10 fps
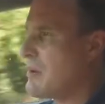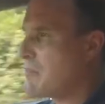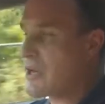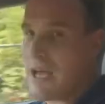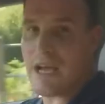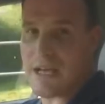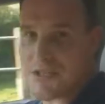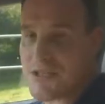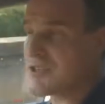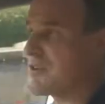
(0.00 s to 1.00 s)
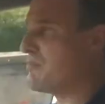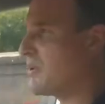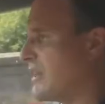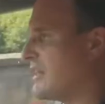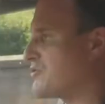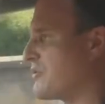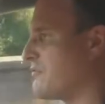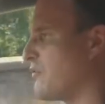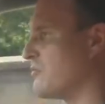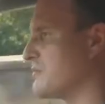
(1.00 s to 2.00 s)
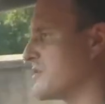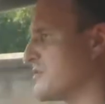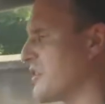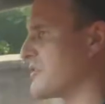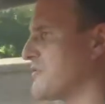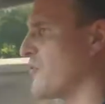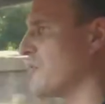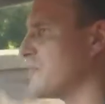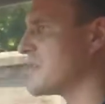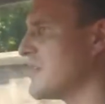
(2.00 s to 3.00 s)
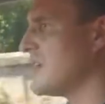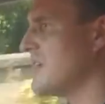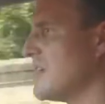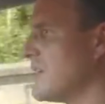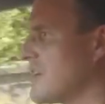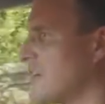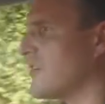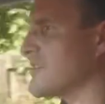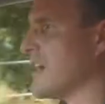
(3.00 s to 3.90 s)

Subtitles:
but it has completely transformed the car's